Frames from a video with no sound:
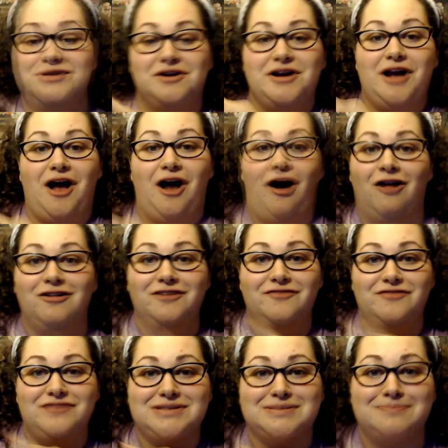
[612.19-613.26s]
during all
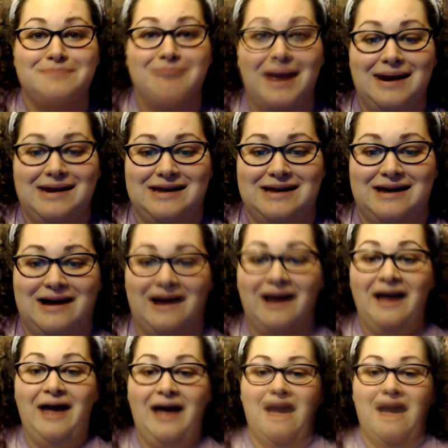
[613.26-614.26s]
of this mania.